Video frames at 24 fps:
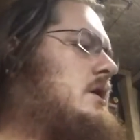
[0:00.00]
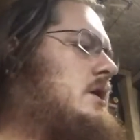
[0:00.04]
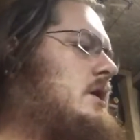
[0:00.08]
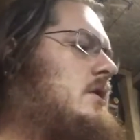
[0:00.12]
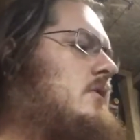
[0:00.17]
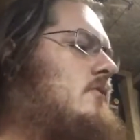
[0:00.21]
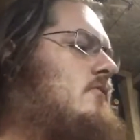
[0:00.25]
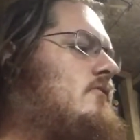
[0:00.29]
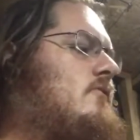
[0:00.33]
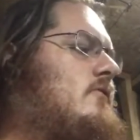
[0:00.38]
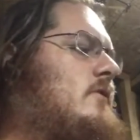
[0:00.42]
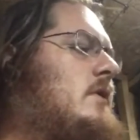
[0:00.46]

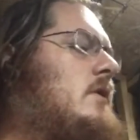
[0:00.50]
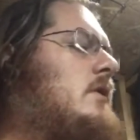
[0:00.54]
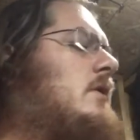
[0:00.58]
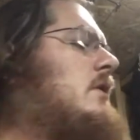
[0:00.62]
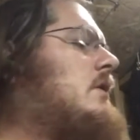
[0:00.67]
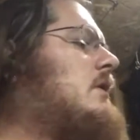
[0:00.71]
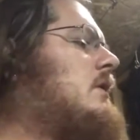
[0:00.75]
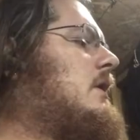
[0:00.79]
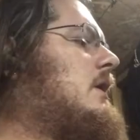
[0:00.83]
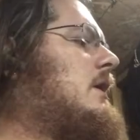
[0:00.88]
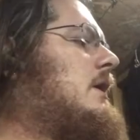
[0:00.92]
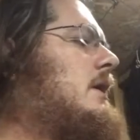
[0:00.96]
am
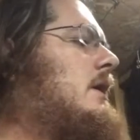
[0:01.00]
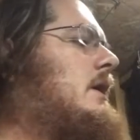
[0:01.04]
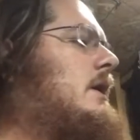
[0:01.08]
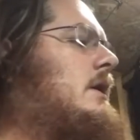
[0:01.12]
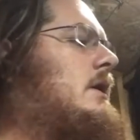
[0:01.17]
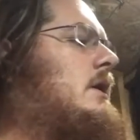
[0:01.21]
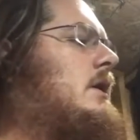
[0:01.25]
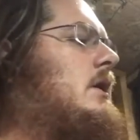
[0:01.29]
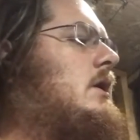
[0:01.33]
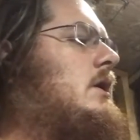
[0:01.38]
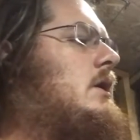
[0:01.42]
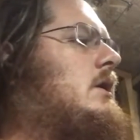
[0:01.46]
feeling
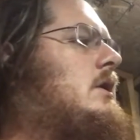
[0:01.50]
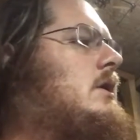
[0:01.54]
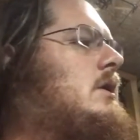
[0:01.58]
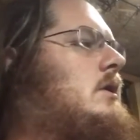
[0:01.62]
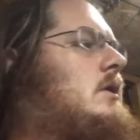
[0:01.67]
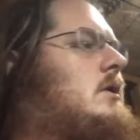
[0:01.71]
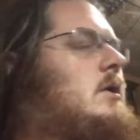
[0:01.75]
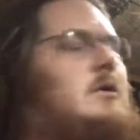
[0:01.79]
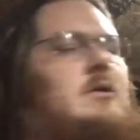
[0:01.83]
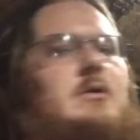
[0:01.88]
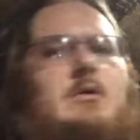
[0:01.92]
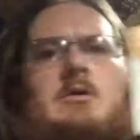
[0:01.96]
like
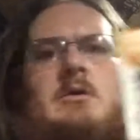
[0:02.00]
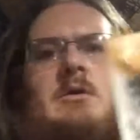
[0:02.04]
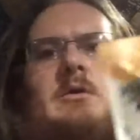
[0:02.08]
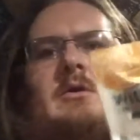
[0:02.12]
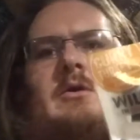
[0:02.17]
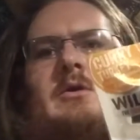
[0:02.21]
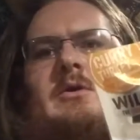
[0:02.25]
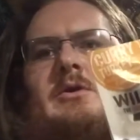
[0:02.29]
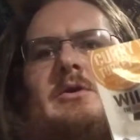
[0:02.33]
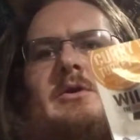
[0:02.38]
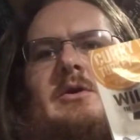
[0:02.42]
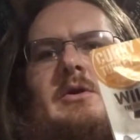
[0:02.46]

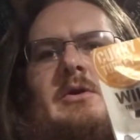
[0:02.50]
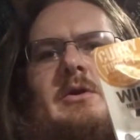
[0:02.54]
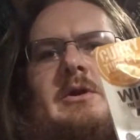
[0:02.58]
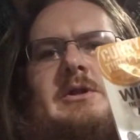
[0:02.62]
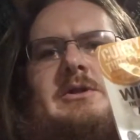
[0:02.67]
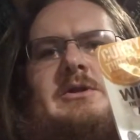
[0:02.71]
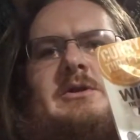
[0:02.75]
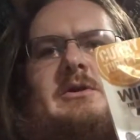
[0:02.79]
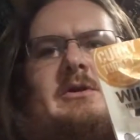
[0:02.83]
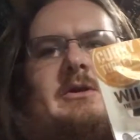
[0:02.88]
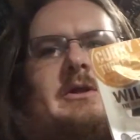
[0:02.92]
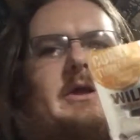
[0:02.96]
curry
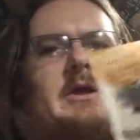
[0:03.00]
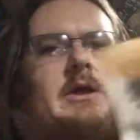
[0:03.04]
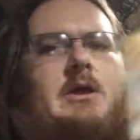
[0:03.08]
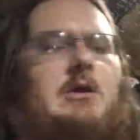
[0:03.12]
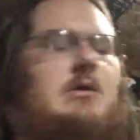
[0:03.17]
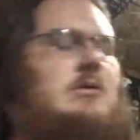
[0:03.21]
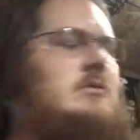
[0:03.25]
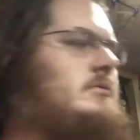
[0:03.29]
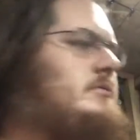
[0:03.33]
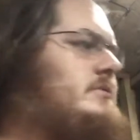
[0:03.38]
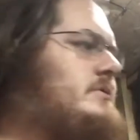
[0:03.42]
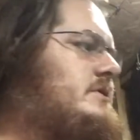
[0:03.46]
turkey
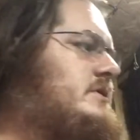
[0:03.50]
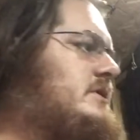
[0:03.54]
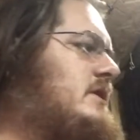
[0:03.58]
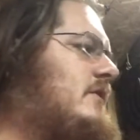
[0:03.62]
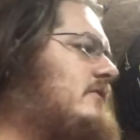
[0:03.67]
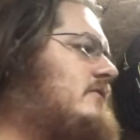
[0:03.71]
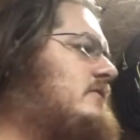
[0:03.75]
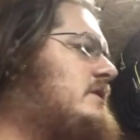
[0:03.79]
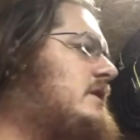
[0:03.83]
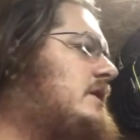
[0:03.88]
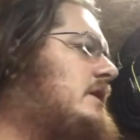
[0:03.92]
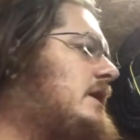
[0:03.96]

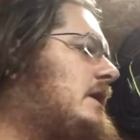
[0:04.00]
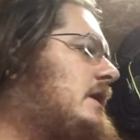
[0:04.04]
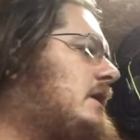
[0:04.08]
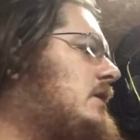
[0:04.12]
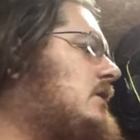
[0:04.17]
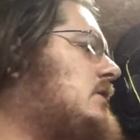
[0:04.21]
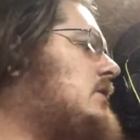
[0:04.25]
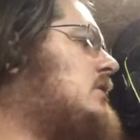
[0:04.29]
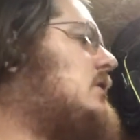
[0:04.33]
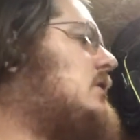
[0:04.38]
stuff today.